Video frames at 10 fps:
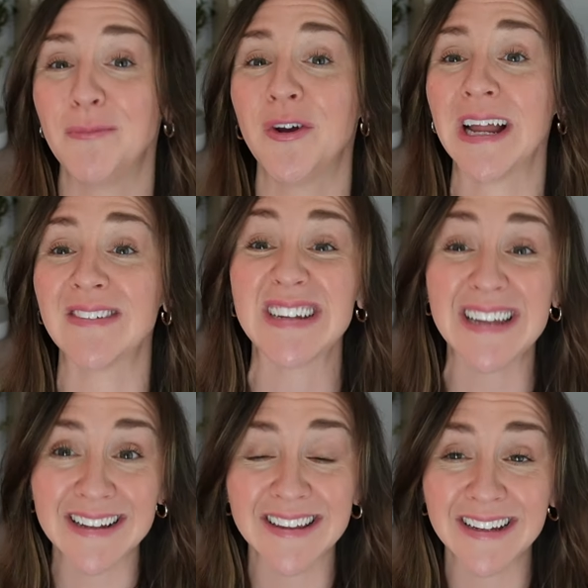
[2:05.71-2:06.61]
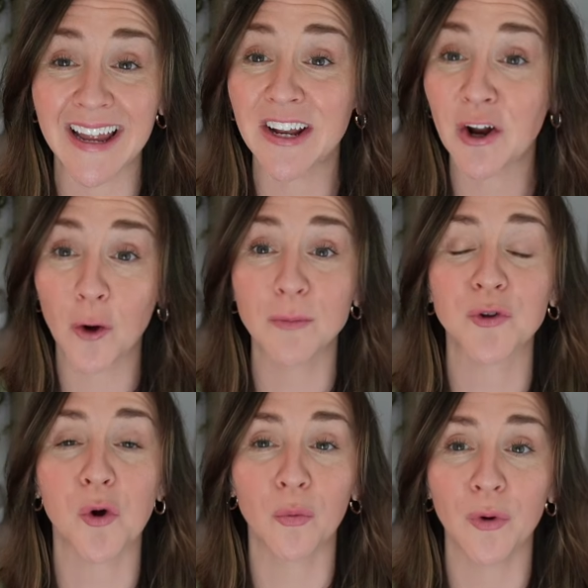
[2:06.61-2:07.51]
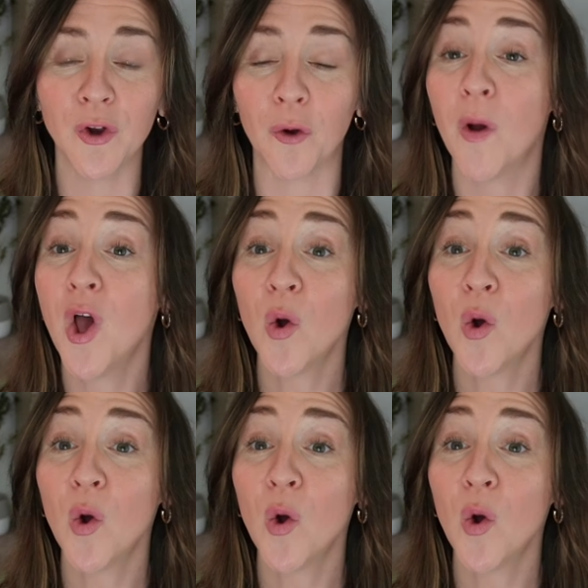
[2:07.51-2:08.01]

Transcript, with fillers: You can have a designated homeschool room.